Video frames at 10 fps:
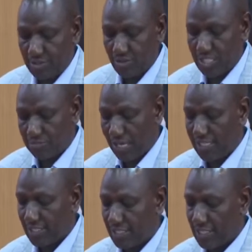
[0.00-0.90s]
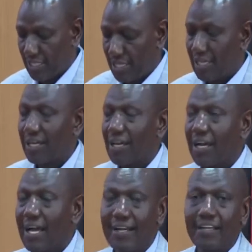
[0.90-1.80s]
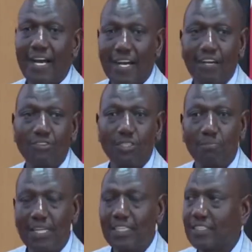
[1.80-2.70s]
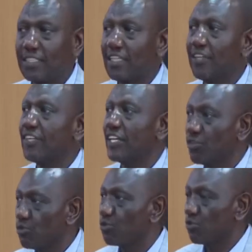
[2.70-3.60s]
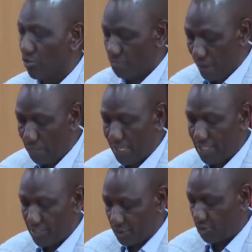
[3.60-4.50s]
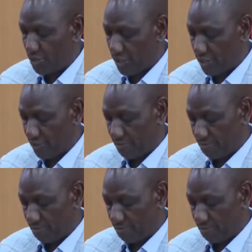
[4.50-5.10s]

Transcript: transparency, and accountability in the use of public resources.